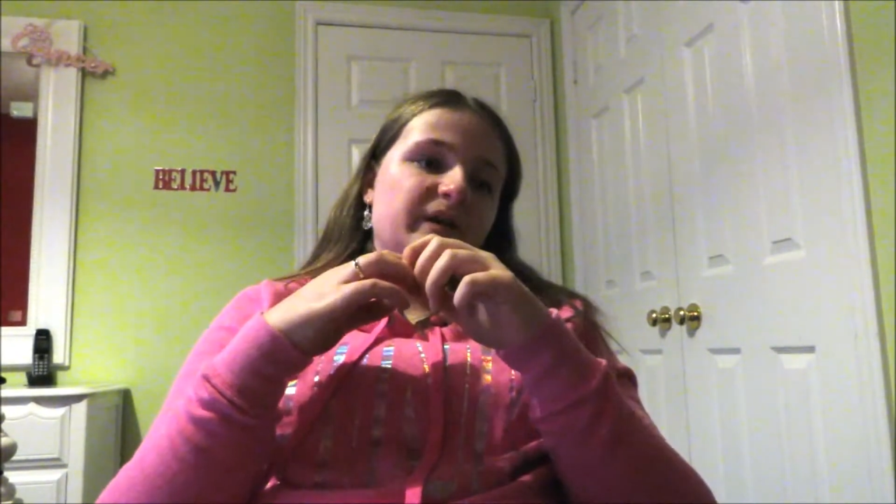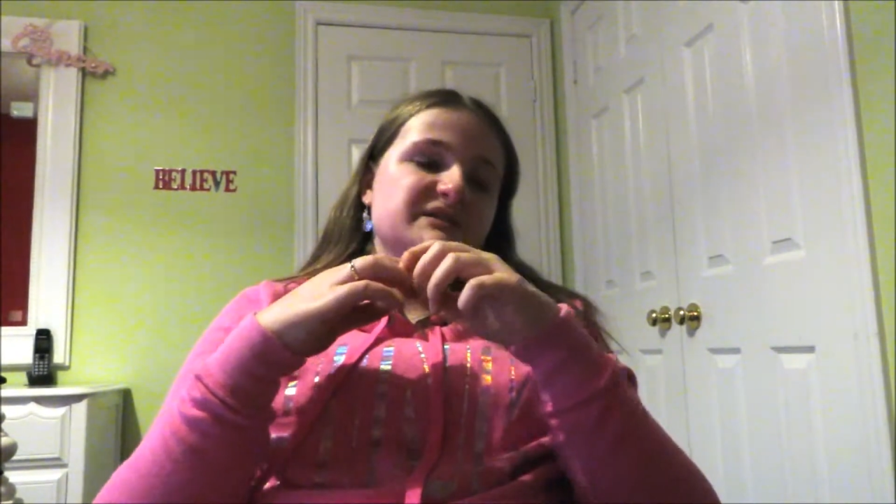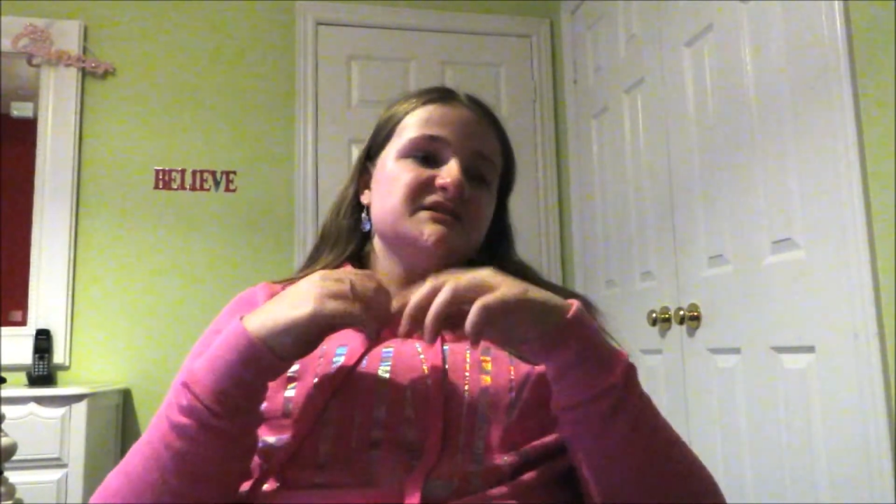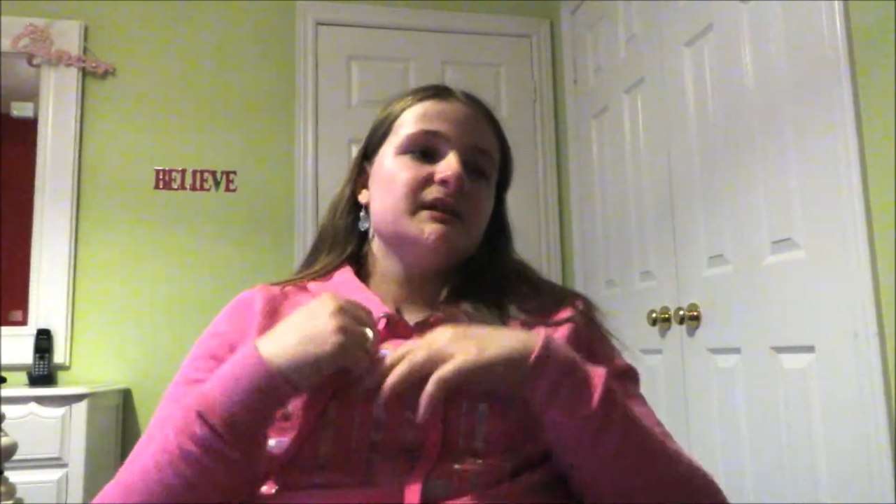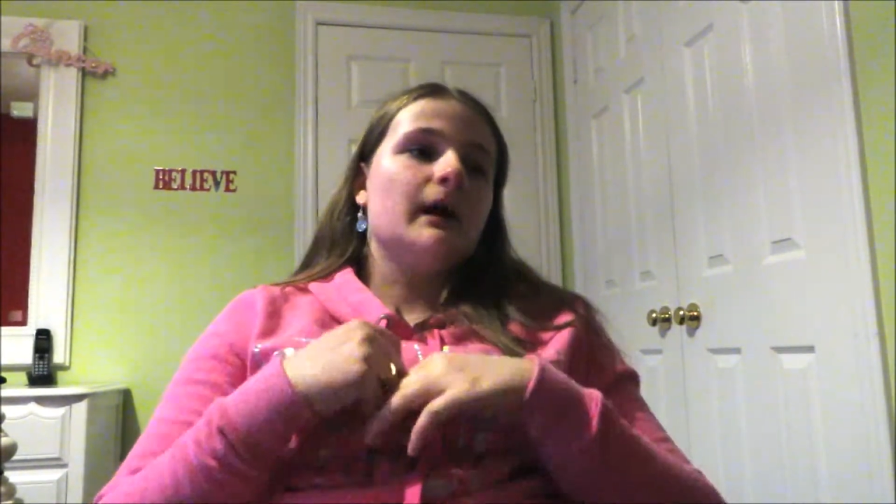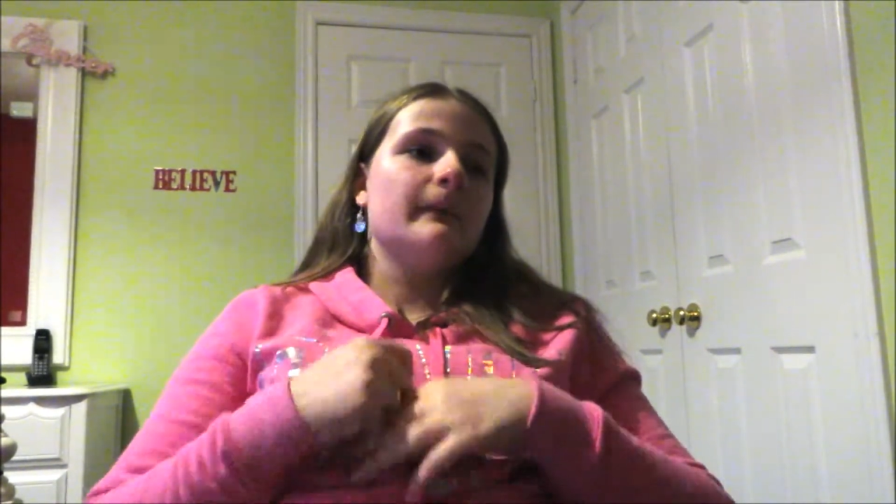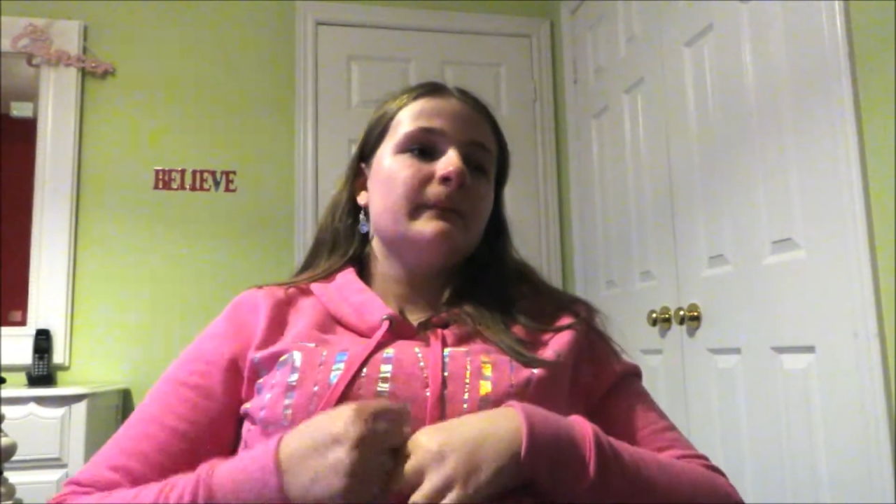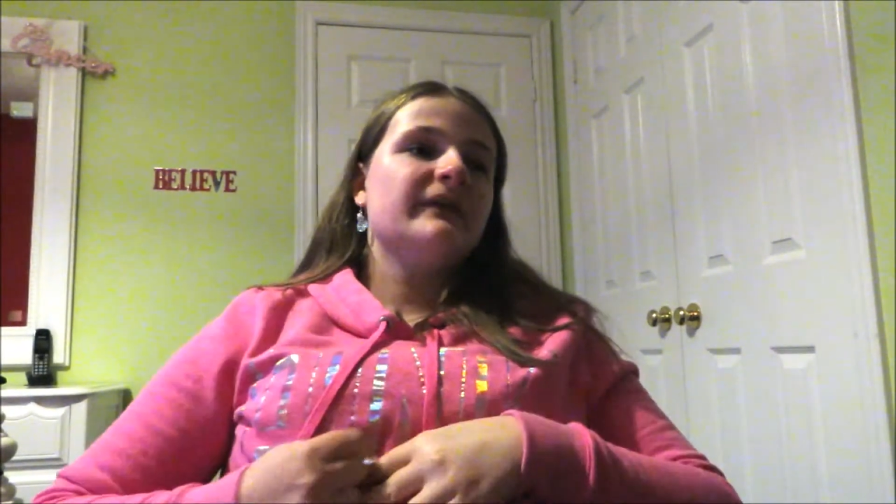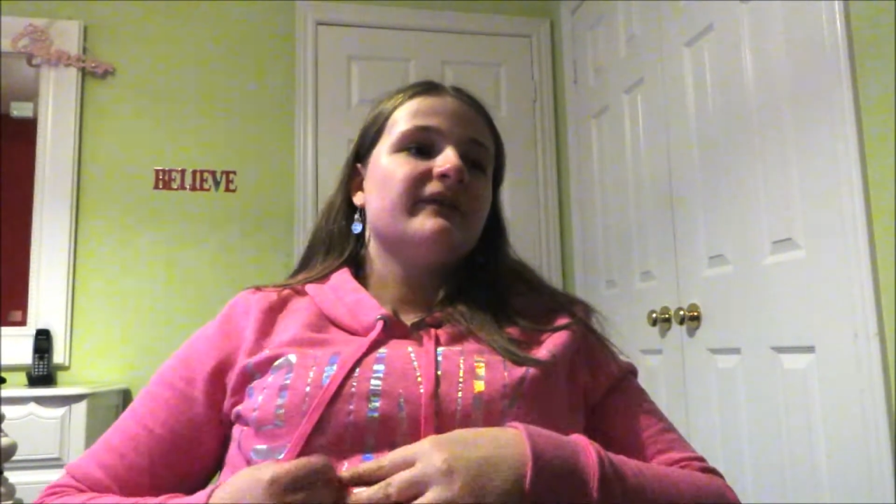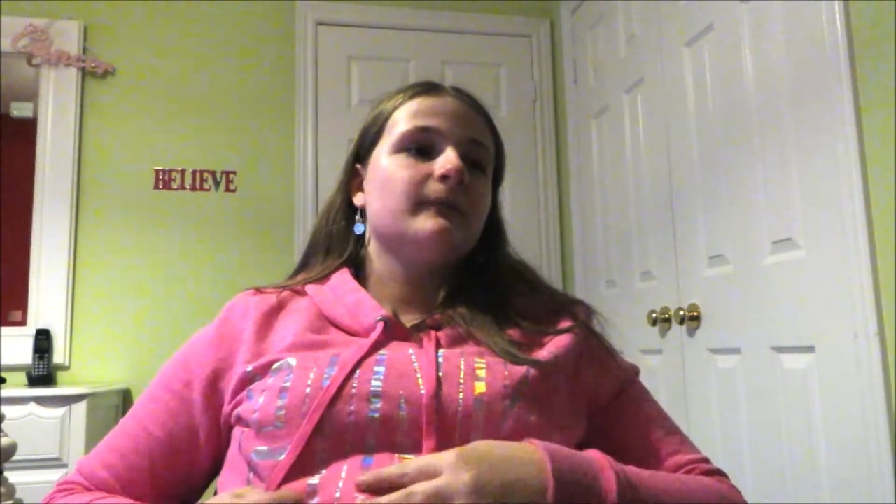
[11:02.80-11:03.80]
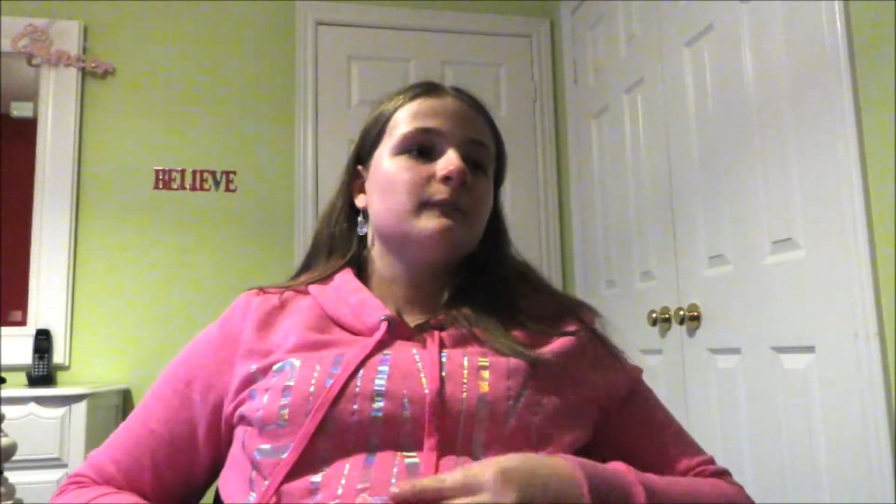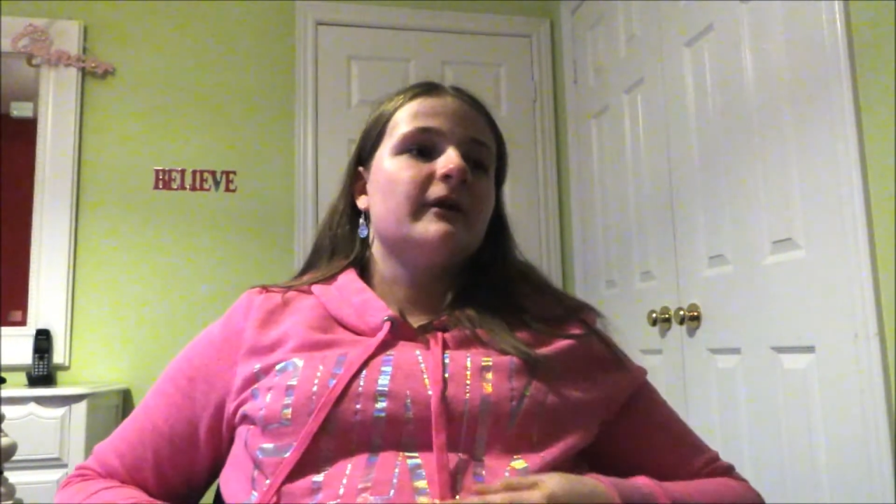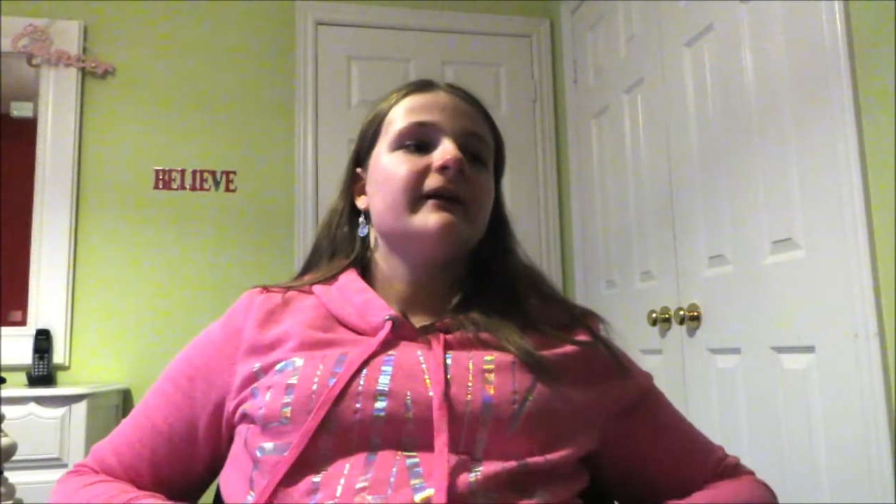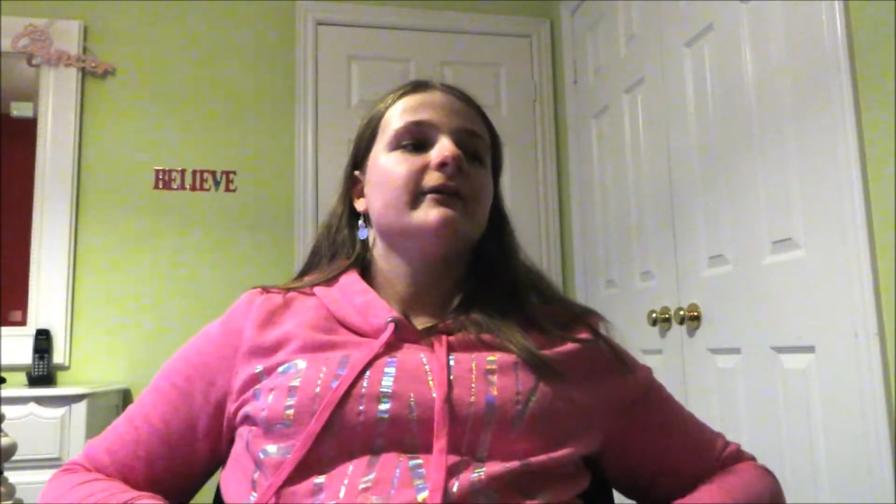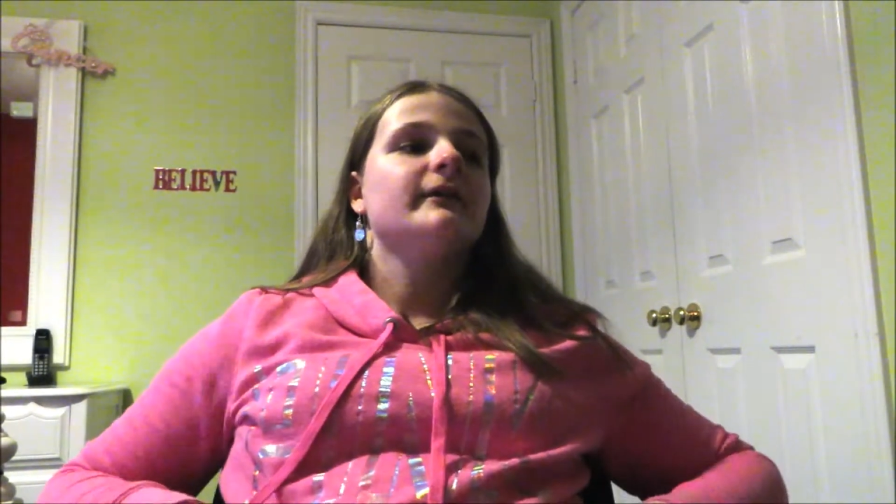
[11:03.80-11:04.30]
But she got me
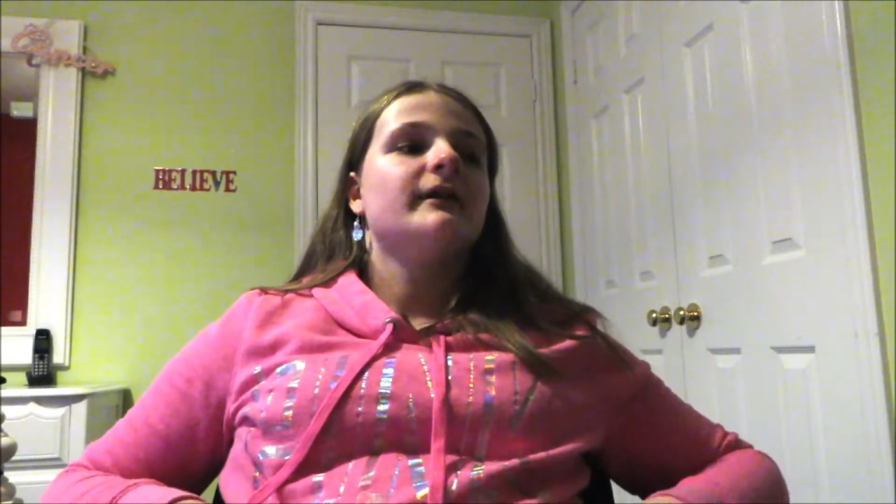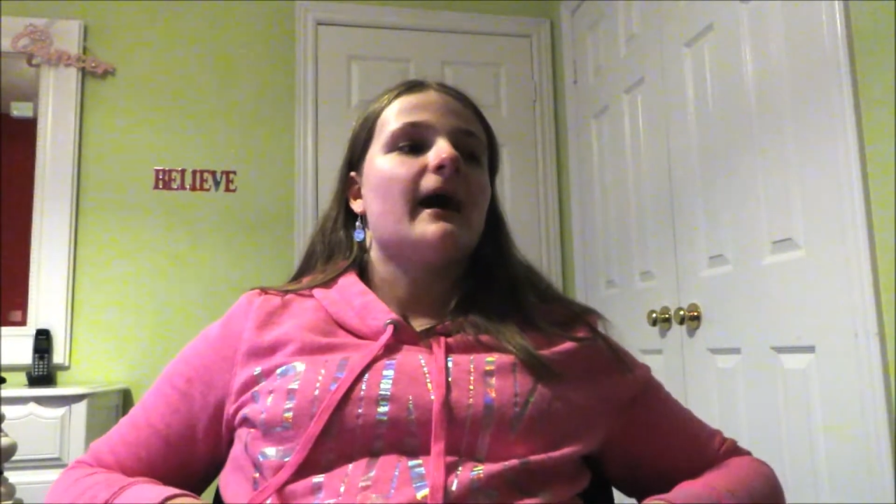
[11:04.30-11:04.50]
some regular